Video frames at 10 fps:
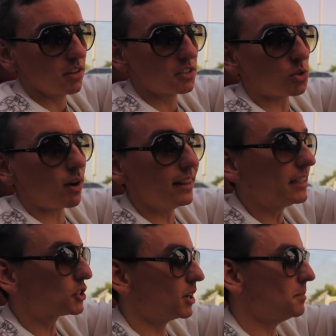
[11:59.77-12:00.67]
So I
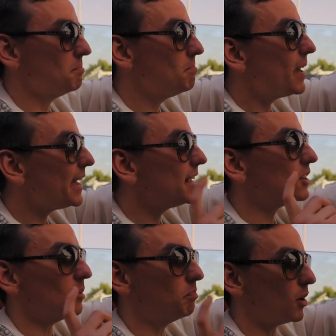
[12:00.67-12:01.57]
literally
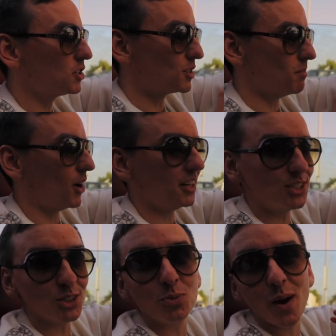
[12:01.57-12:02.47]
made a bunch of money
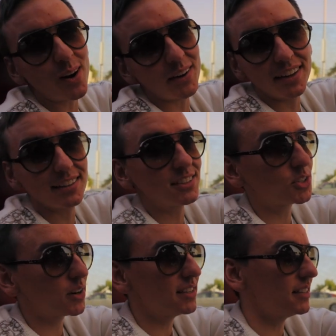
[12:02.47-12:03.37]
just wearing it. It's
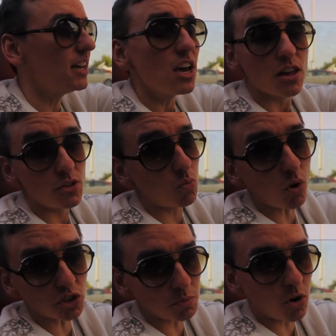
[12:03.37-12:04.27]
crazy. The watch